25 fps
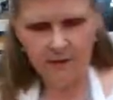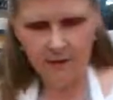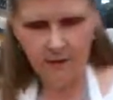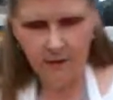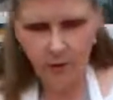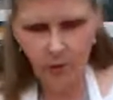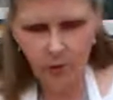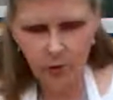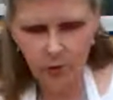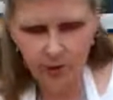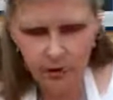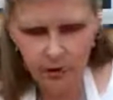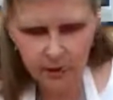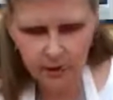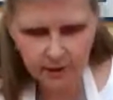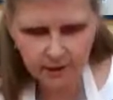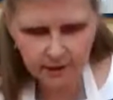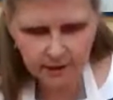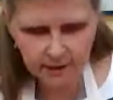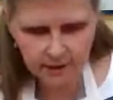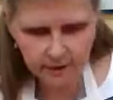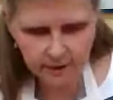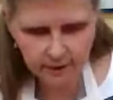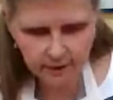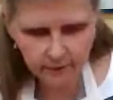sandwich
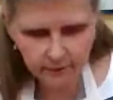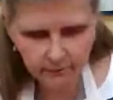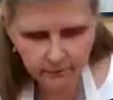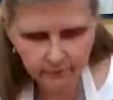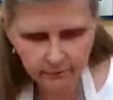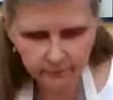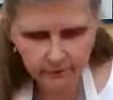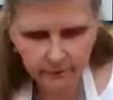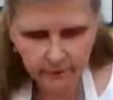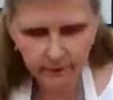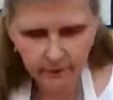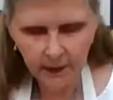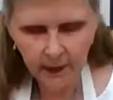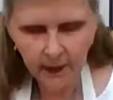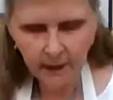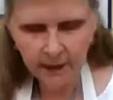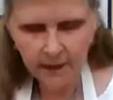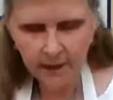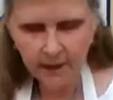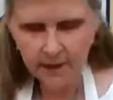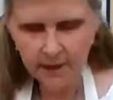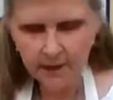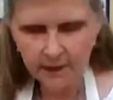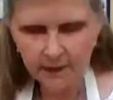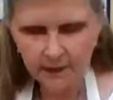idea
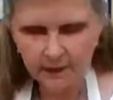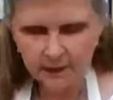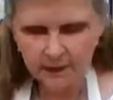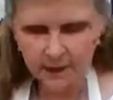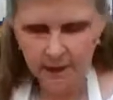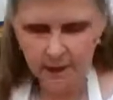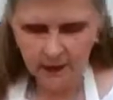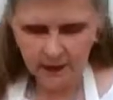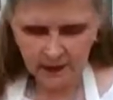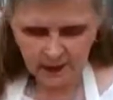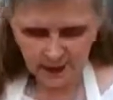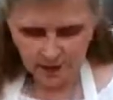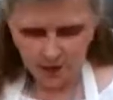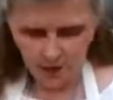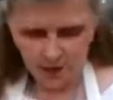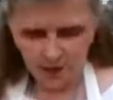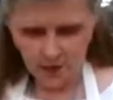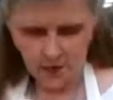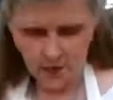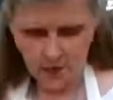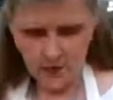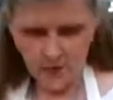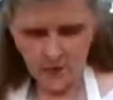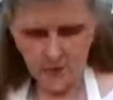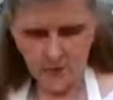is actually
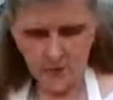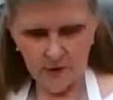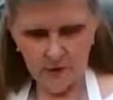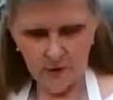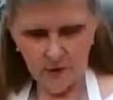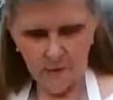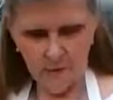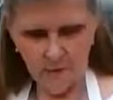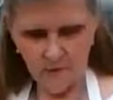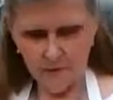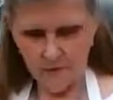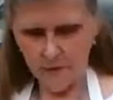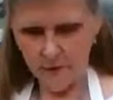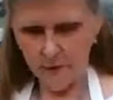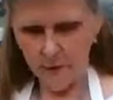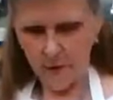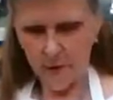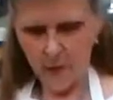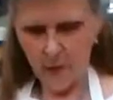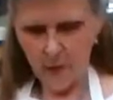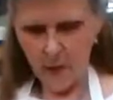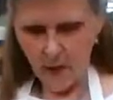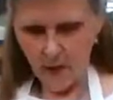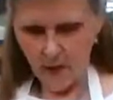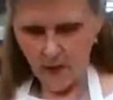using
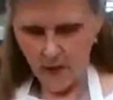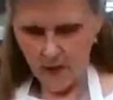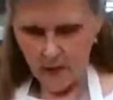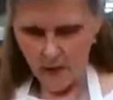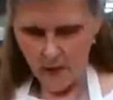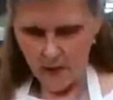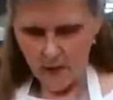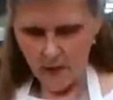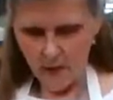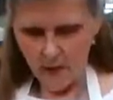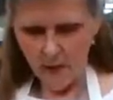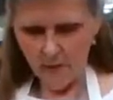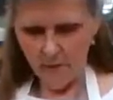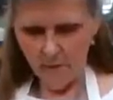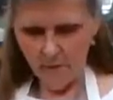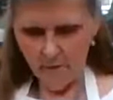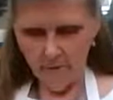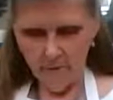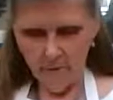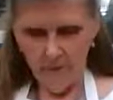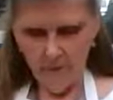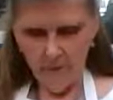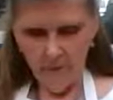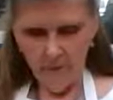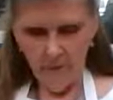a
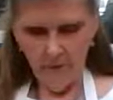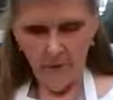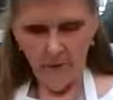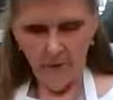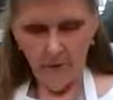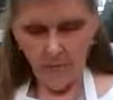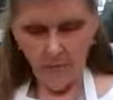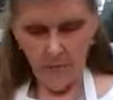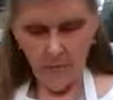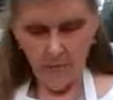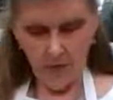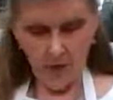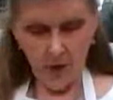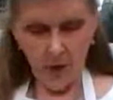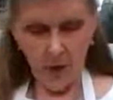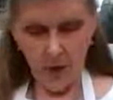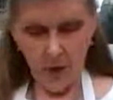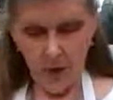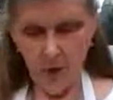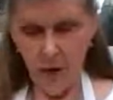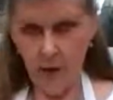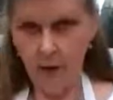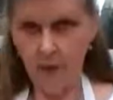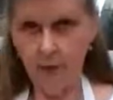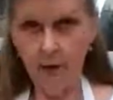
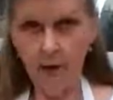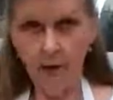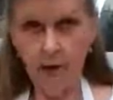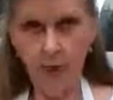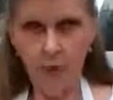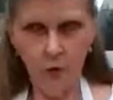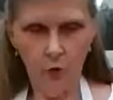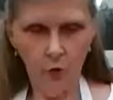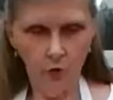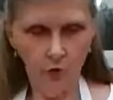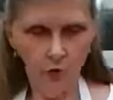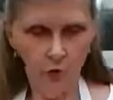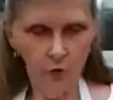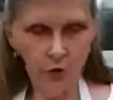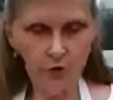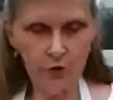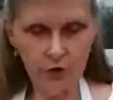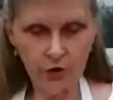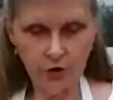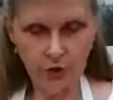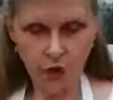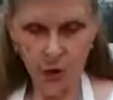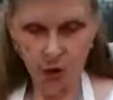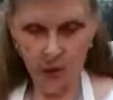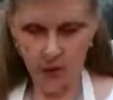piccata or
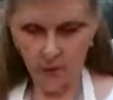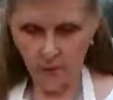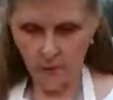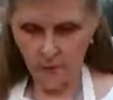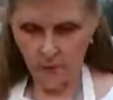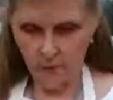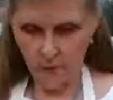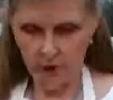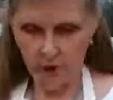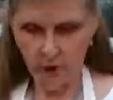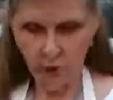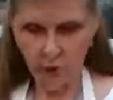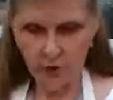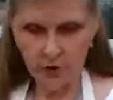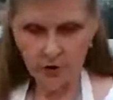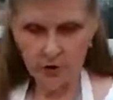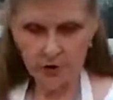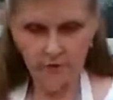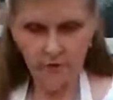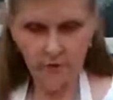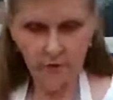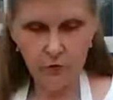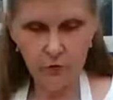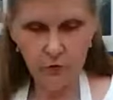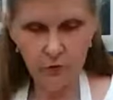bruschetta bread,
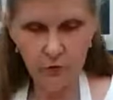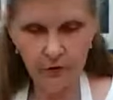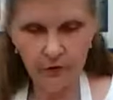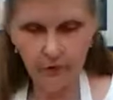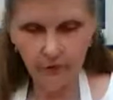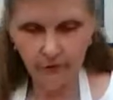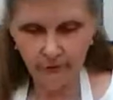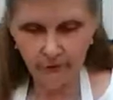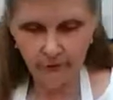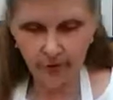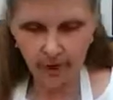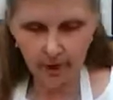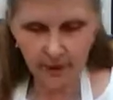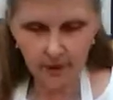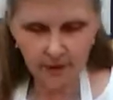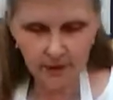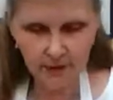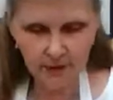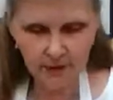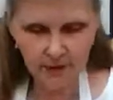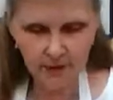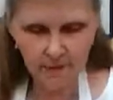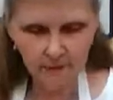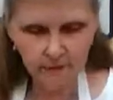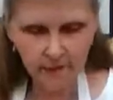whichever you can find.